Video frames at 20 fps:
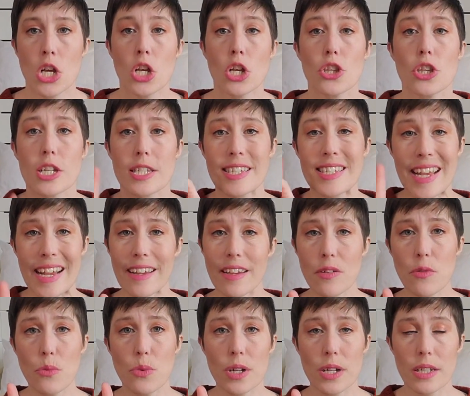The
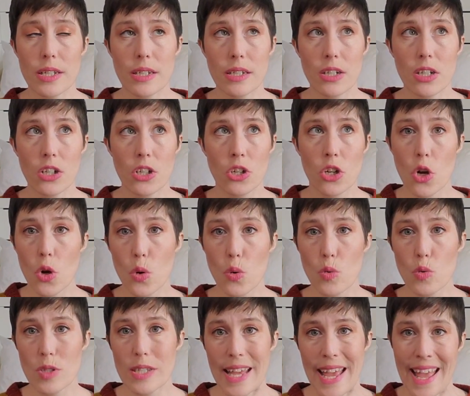second one
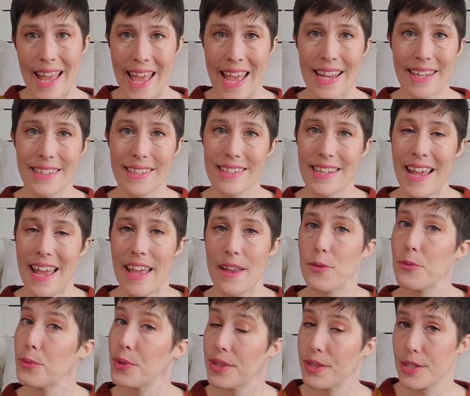goes hand in
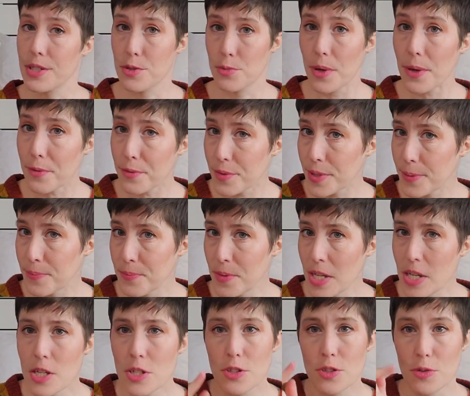hand with the Swift,
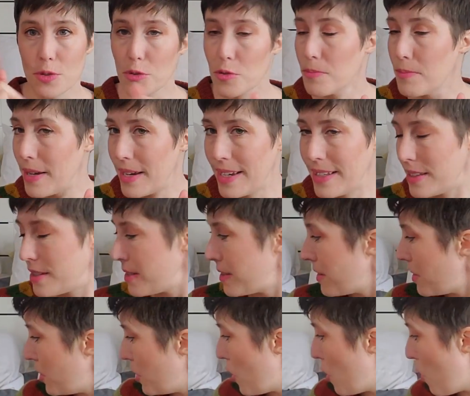so you might
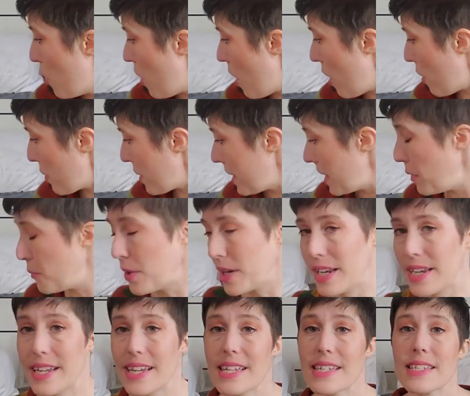know already what
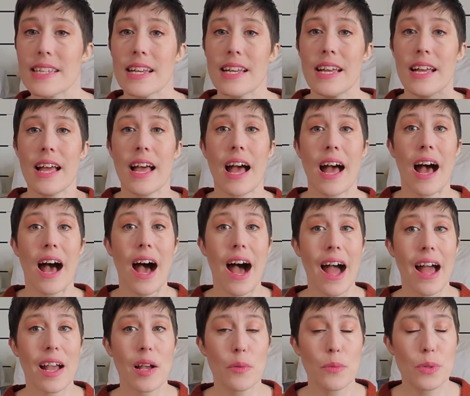it is.
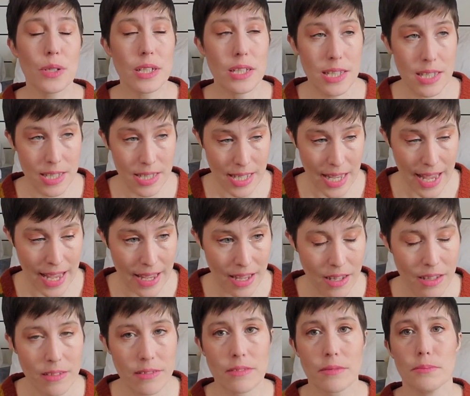I will say
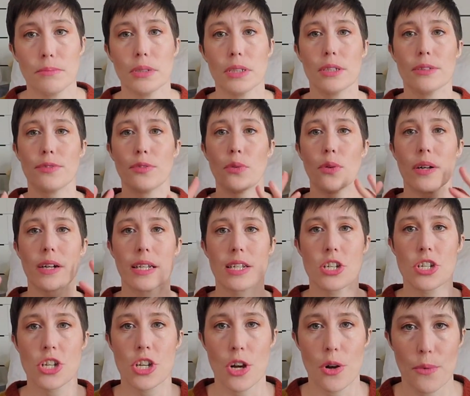before I
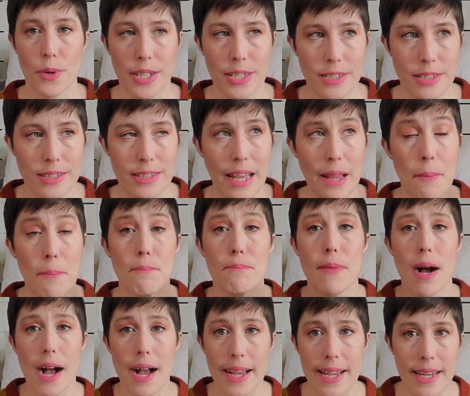show it that
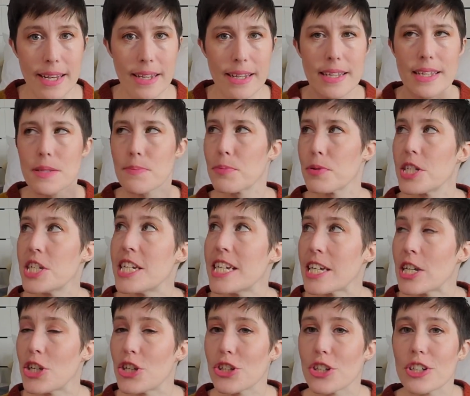mine is
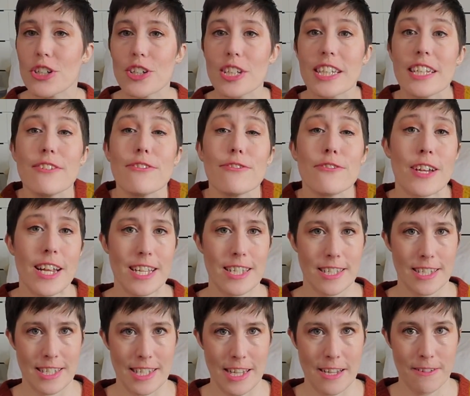particularly
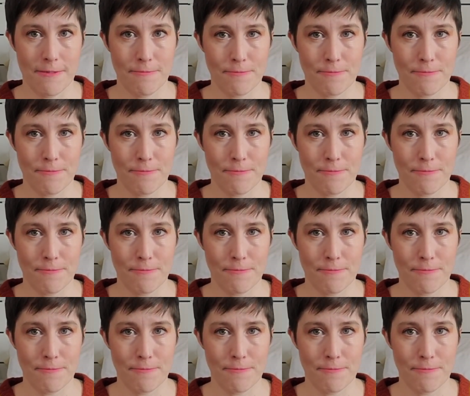fancy.